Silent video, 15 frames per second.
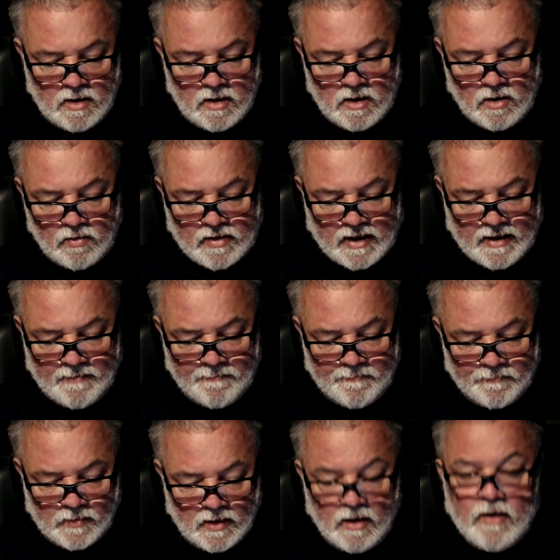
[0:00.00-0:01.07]
Okay,
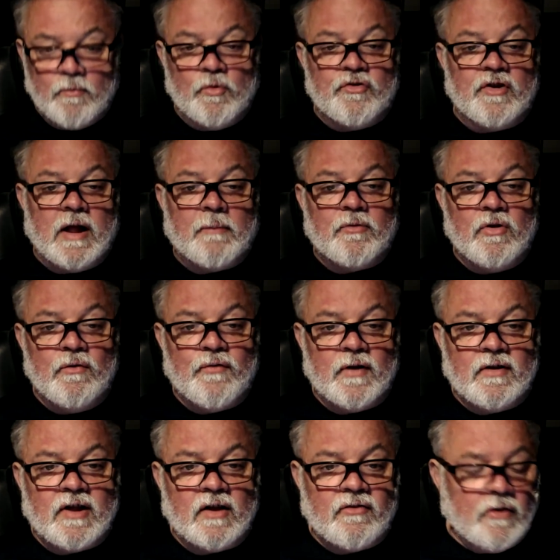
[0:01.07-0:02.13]
it was an absolute
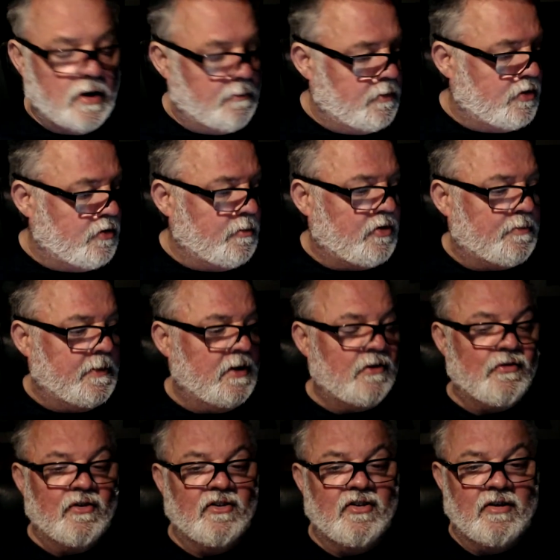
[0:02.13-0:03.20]
fantastic. Let me do my speech
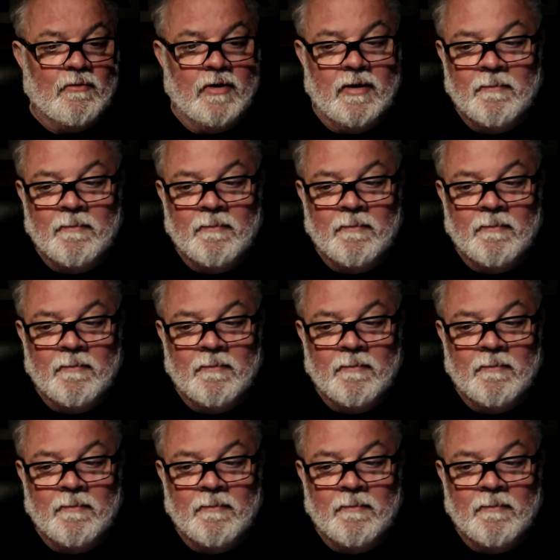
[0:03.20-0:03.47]
first, shall we?